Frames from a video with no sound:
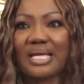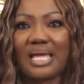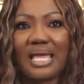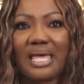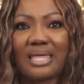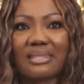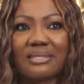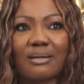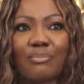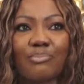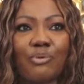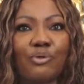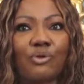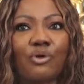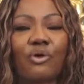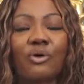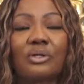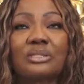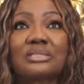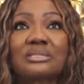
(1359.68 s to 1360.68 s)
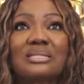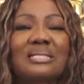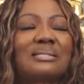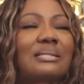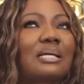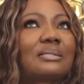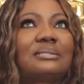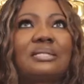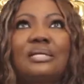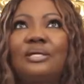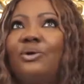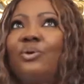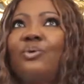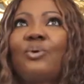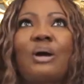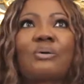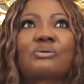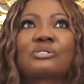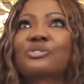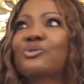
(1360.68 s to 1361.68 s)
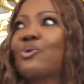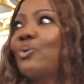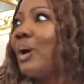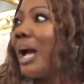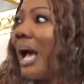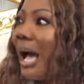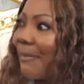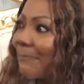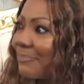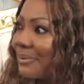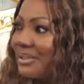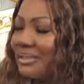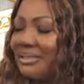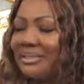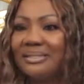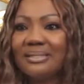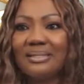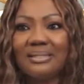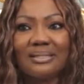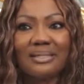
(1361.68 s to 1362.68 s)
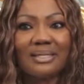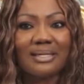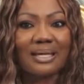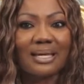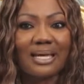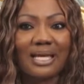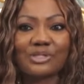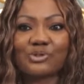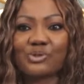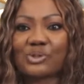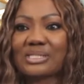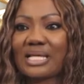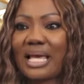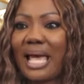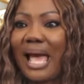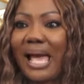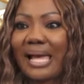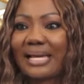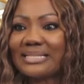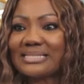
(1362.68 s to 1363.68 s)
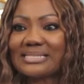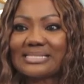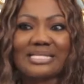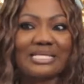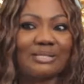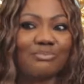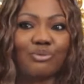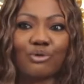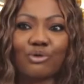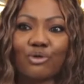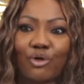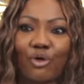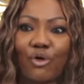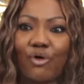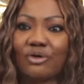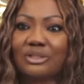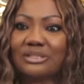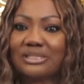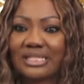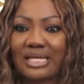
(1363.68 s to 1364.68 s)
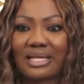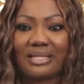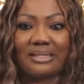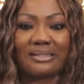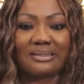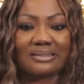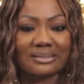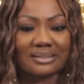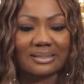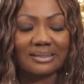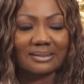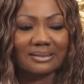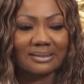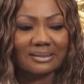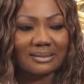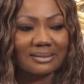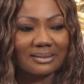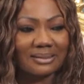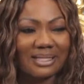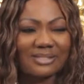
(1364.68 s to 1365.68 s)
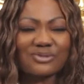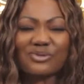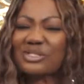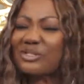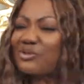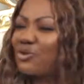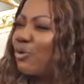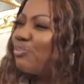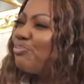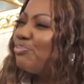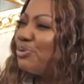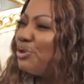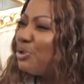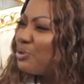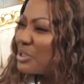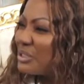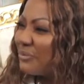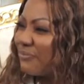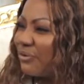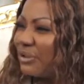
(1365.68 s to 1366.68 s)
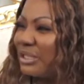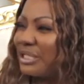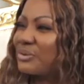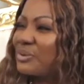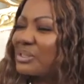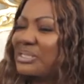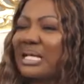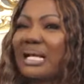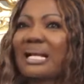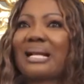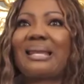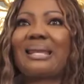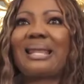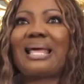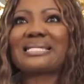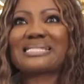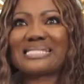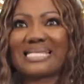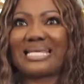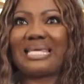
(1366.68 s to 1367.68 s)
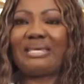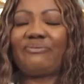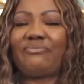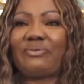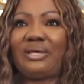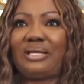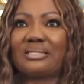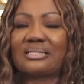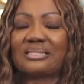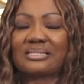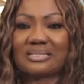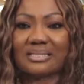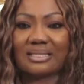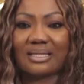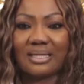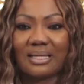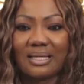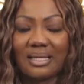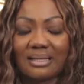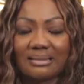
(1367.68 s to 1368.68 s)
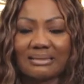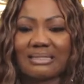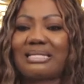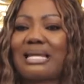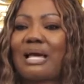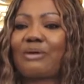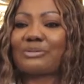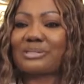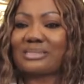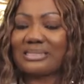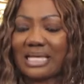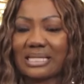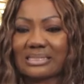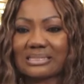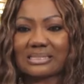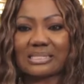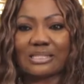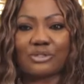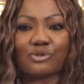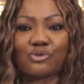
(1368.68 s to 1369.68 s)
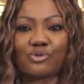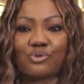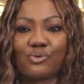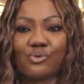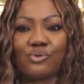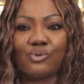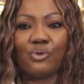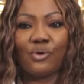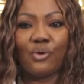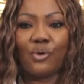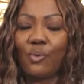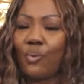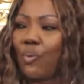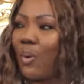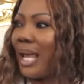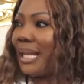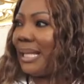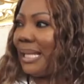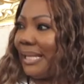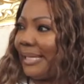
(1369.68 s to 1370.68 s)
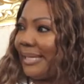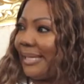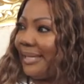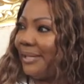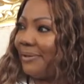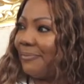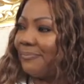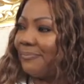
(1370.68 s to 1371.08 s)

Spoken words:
And the book launch that day, oh, I was so happy. It was a high tea book launch and it was so beautiful. It was a classic event. Then I was dancing to One Legge.